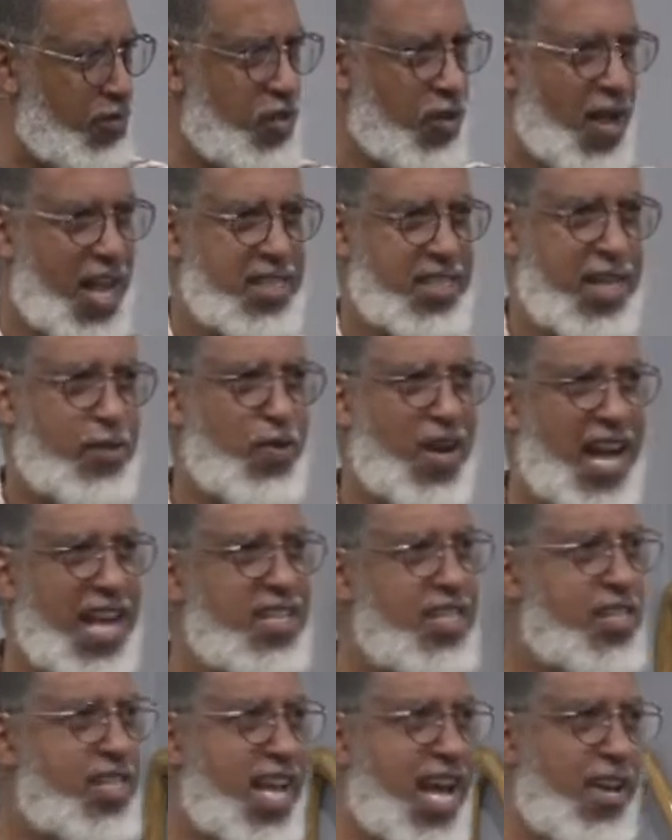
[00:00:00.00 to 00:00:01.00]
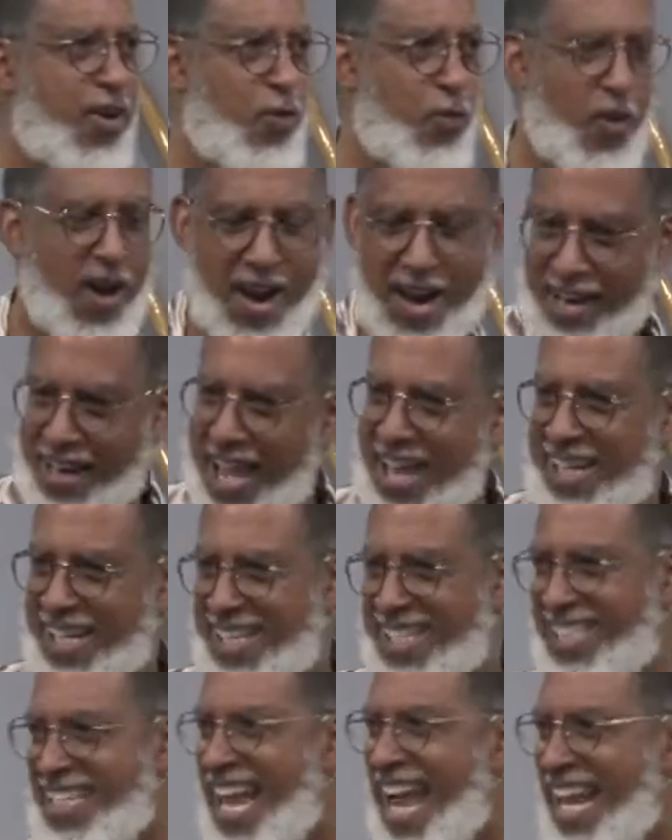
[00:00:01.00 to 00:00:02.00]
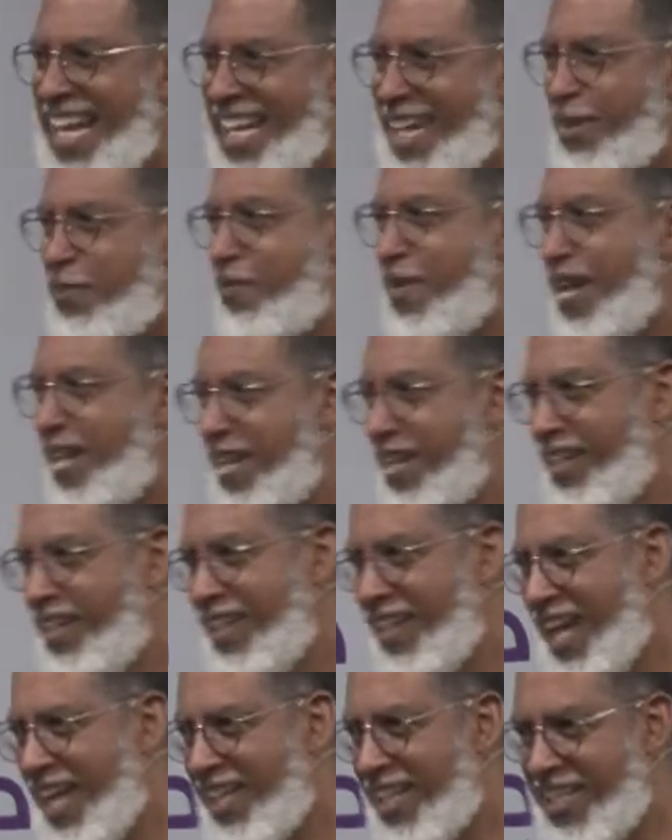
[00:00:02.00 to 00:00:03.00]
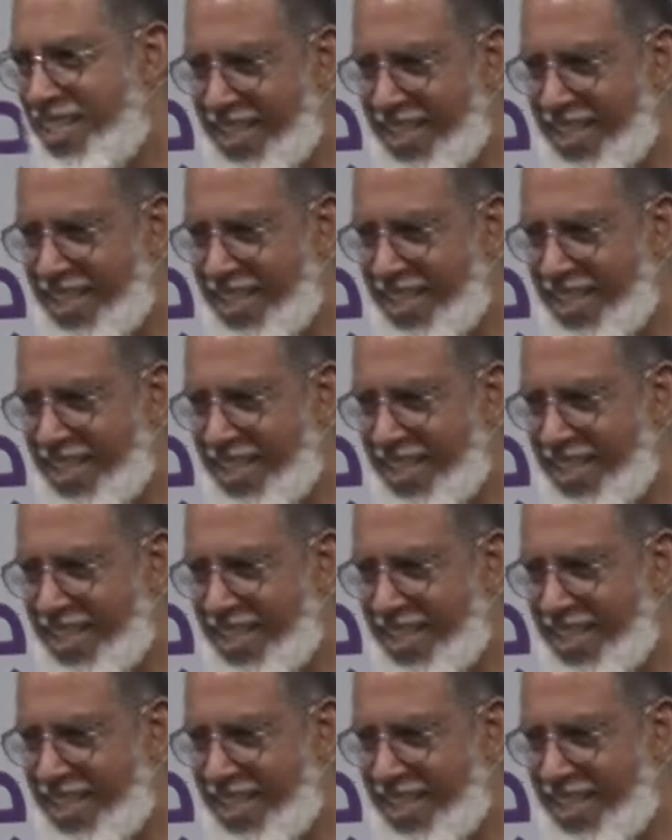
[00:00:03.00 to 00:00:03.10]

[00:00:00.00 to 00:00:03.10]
So I said, well, I'll just kind of wear it like a jacket, make it look like a